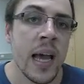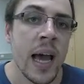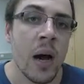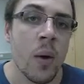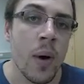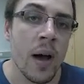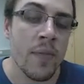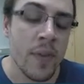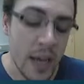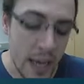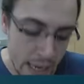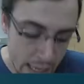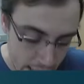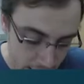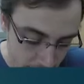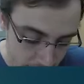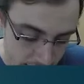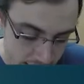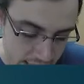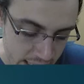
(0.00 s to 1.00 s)
However, in
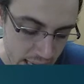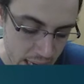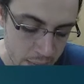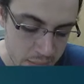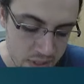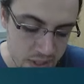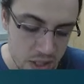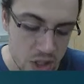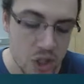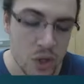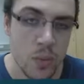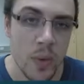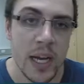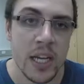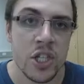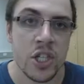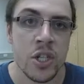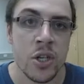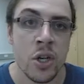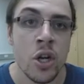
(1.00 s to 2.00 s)
an exam
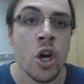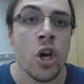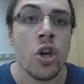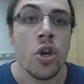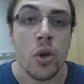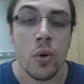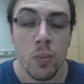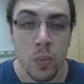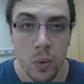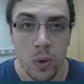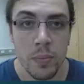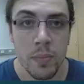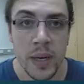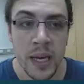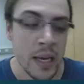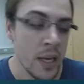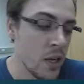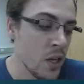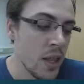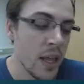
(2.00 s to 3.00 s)
situation, you would
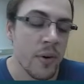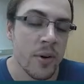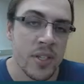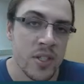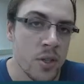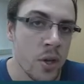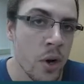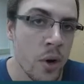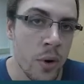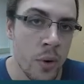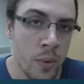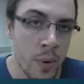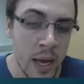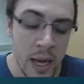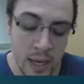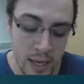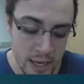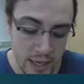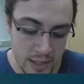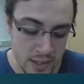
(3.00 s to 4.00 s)
be. There is no,
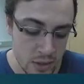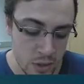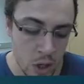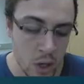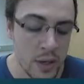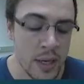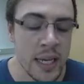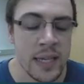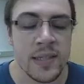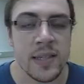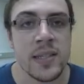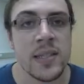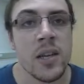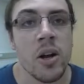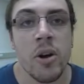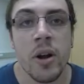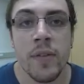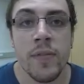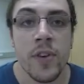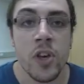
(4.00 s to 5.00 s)
uh, it is not
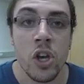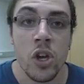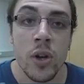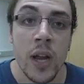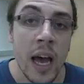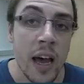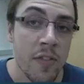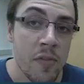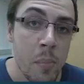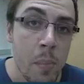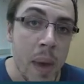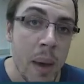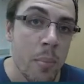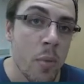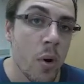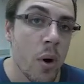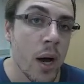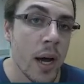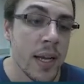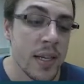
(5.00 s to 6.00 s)
necessary for you to have
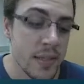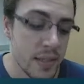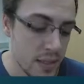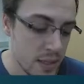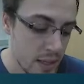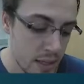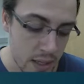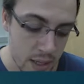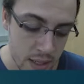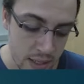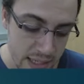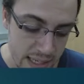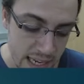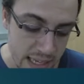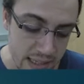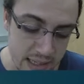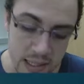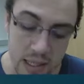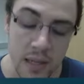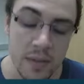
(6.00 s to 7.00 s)
memorized the
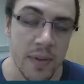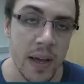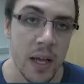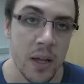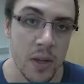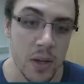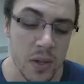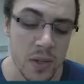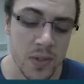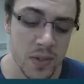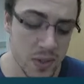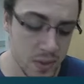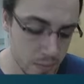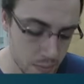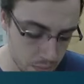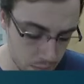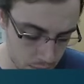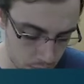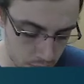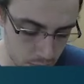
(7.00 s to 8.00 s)
density values.
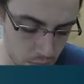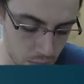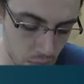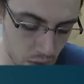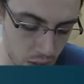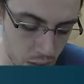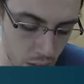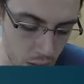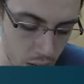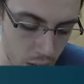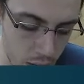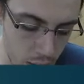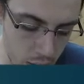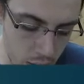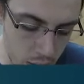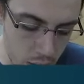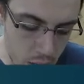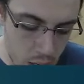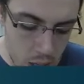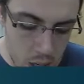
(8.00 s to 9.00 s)

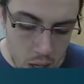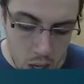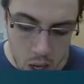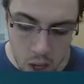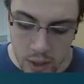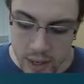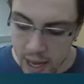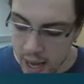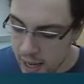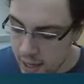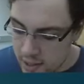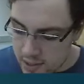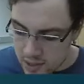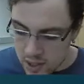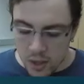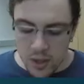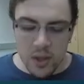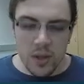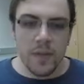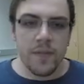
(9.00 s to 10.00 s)
Okay,
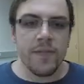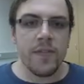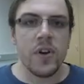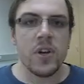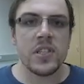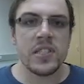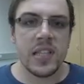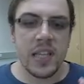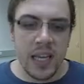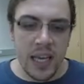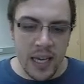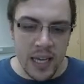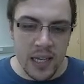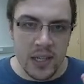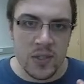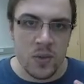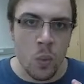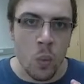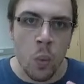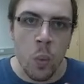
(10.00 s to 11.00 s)
so the first thing
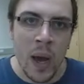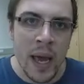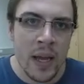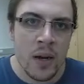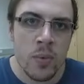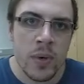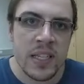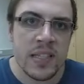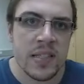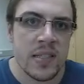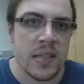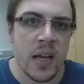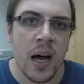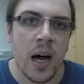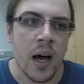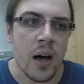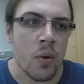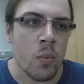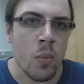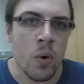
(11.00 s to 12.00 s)
is where do we start?